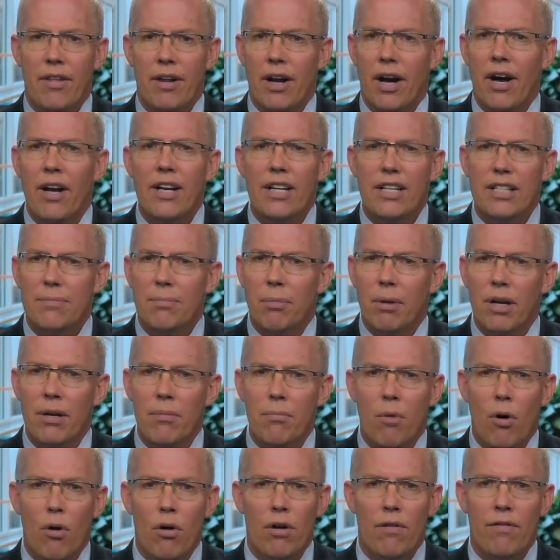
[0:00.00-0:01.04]
an
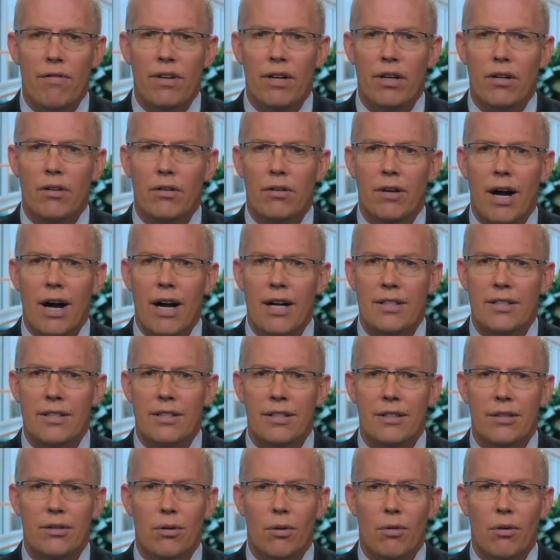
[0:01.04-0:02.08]
unexplained motor vehicle
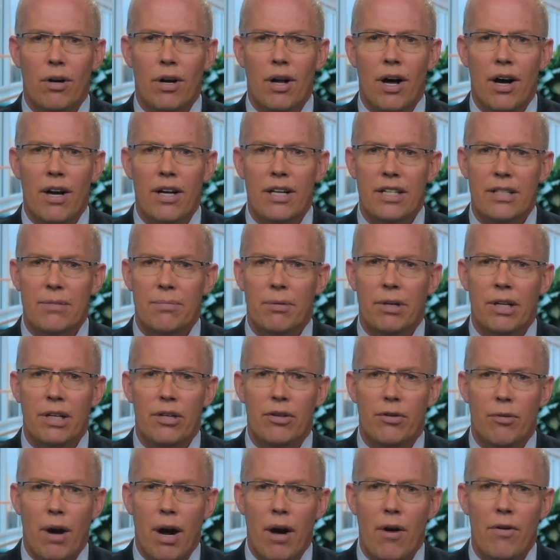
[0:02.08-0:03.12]
accident, or an
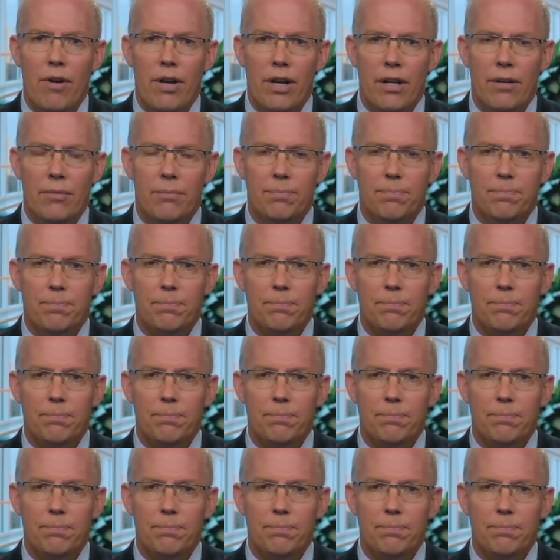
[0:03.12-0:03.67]
unexplained drowning?